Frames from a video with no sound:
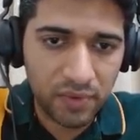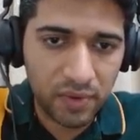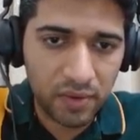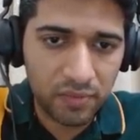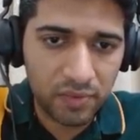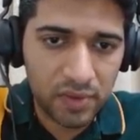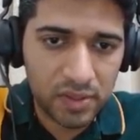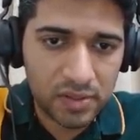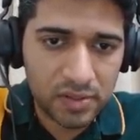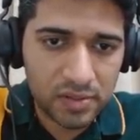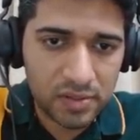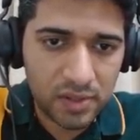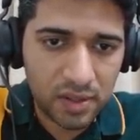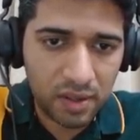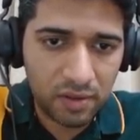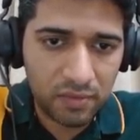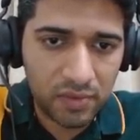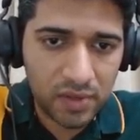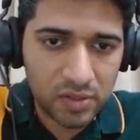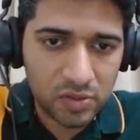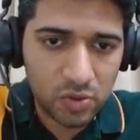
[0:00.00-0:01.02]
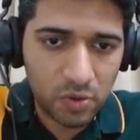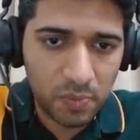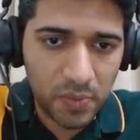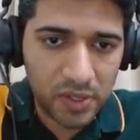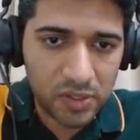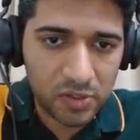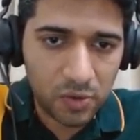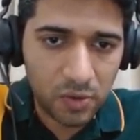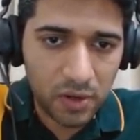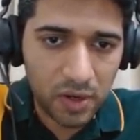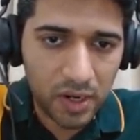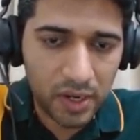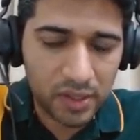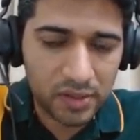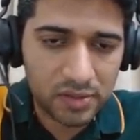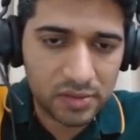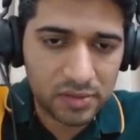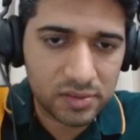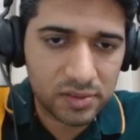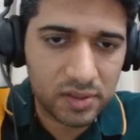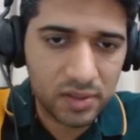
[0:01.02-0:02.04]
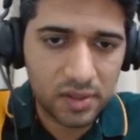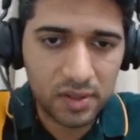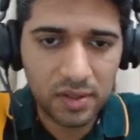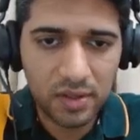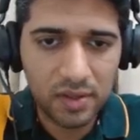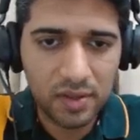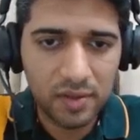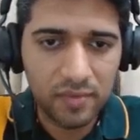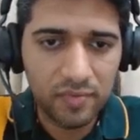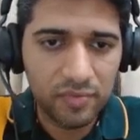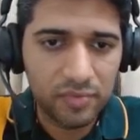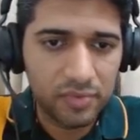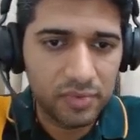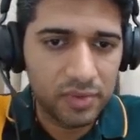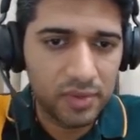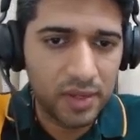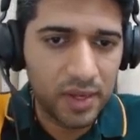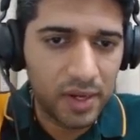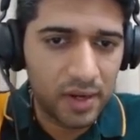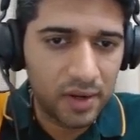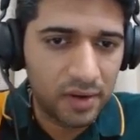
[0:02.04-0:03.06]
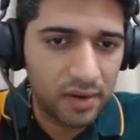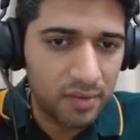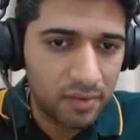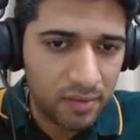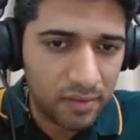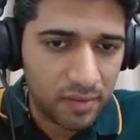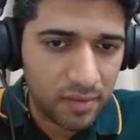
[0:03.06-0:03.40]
If there's no placeholder like this, then